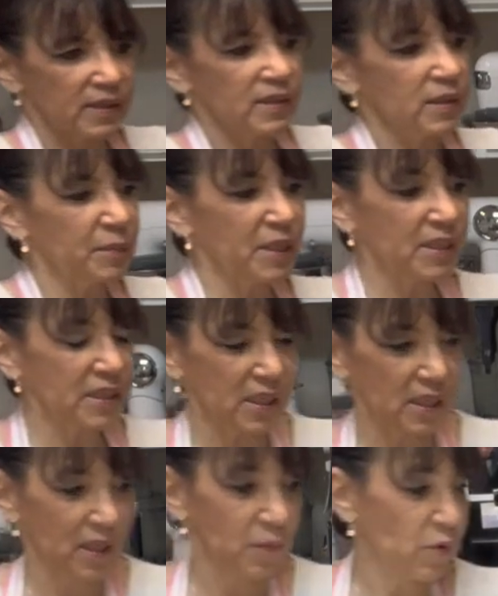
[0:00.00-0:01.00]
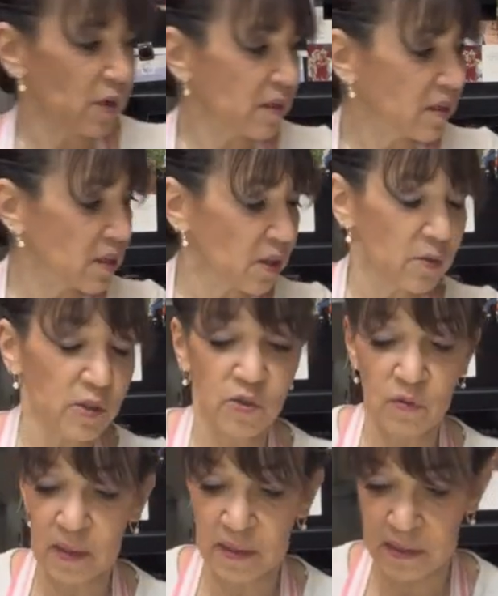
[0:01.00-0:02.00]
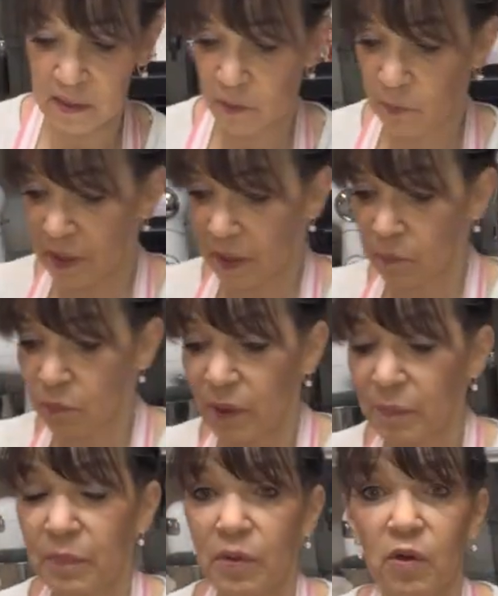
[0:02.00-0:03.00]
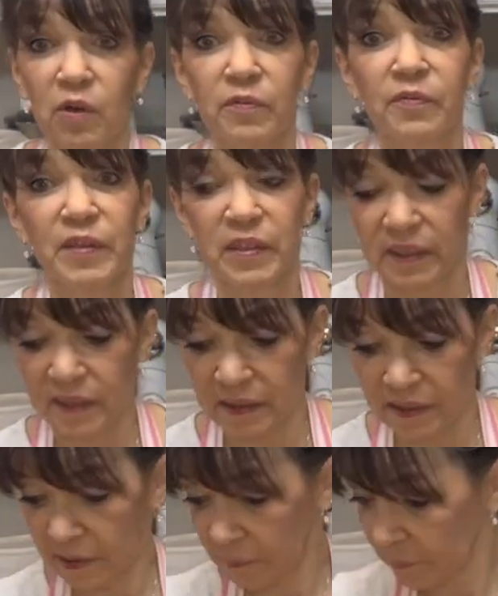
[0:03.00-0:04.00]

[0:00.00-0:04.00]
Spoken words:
in the meantime, while the dough is rising, we can prep our fillings.